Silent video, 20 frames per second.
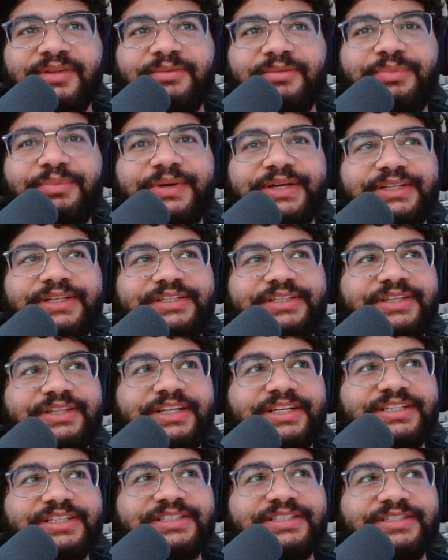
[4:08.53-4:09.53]
But
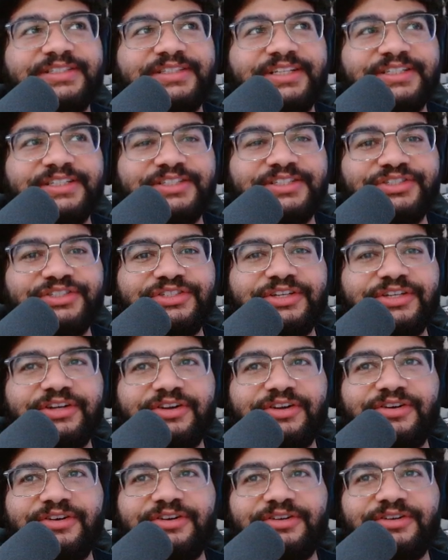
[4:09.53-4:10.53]
this is not
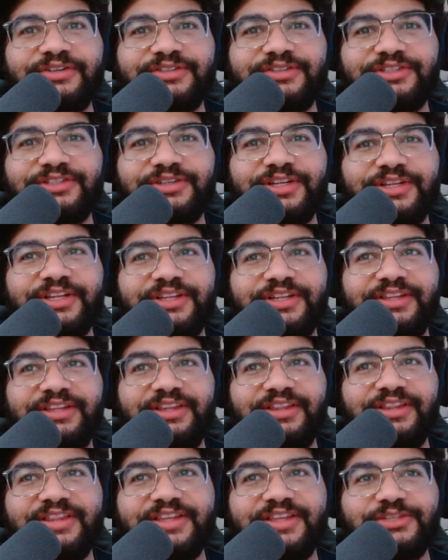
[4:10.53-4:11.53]
all. So
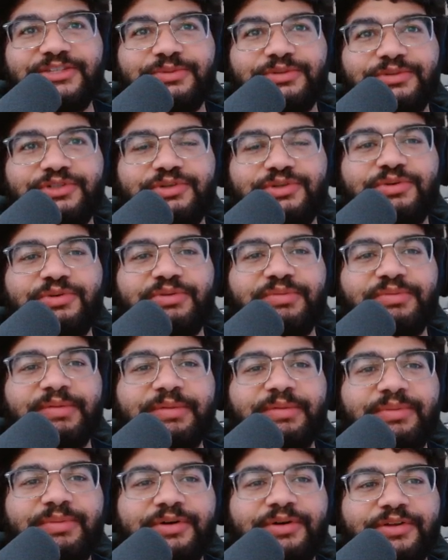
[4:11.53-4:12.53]
this was cool,
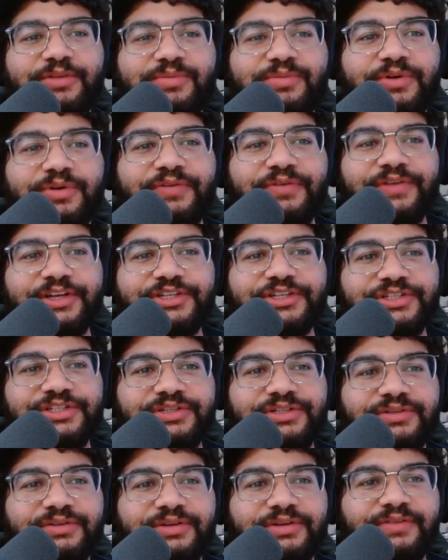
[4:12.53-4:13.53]
but part of the
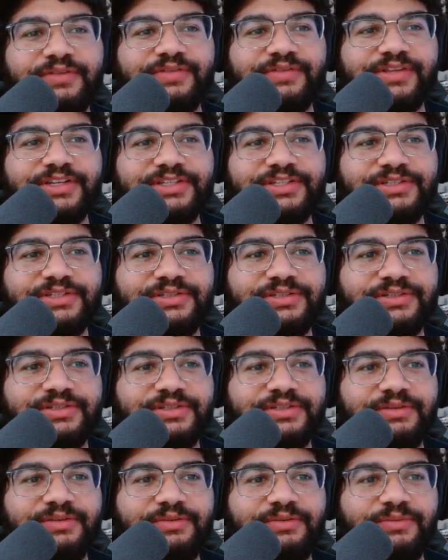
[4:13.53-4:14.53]
motivation of this
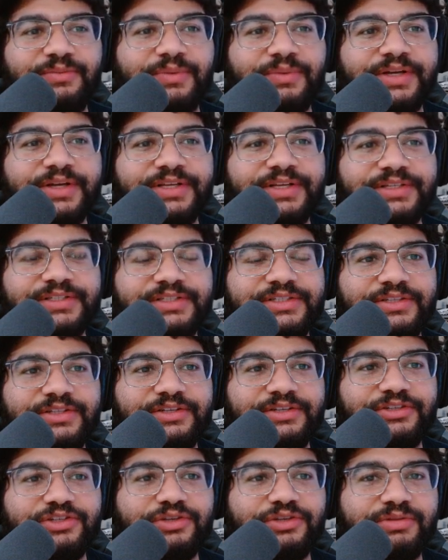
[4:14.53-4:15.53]
was
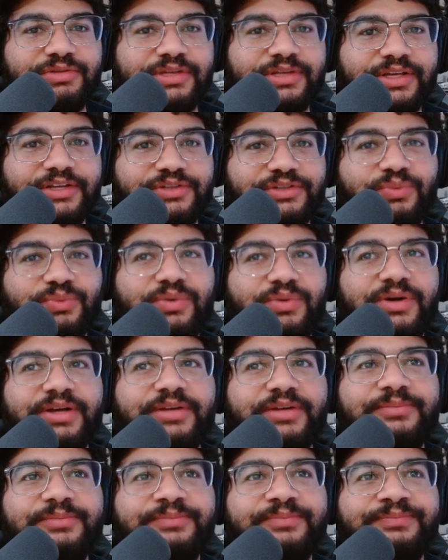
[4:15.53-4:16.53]
two things.
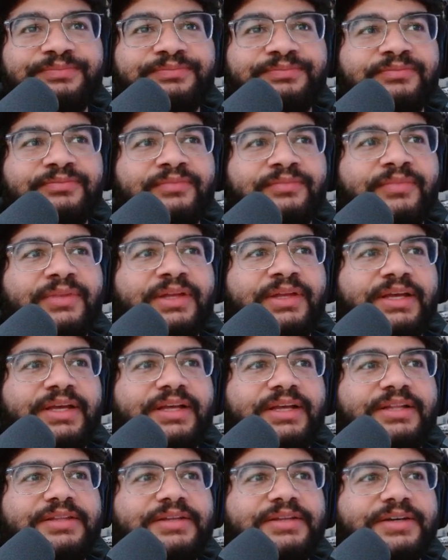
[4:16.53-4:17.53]
One,
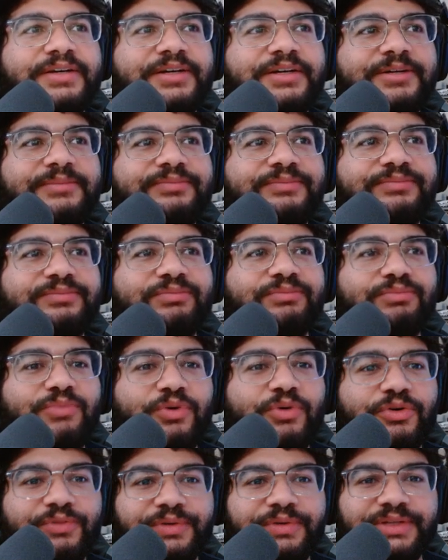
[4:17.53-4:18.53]

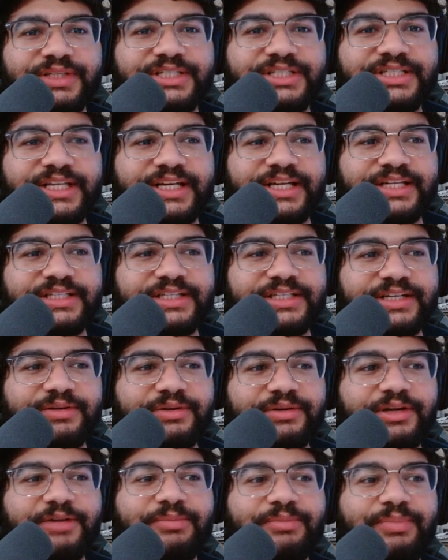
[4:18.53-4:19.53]
more real estate and
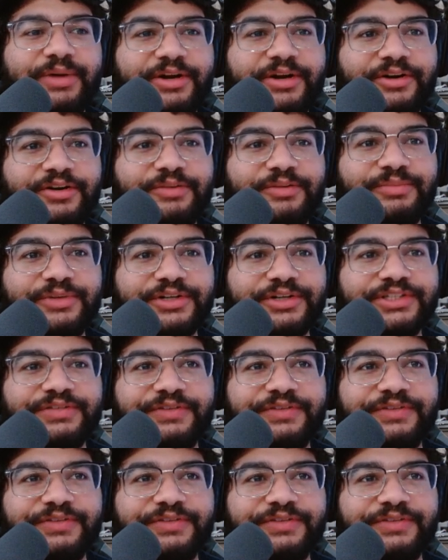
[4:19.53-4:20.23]
a better immersive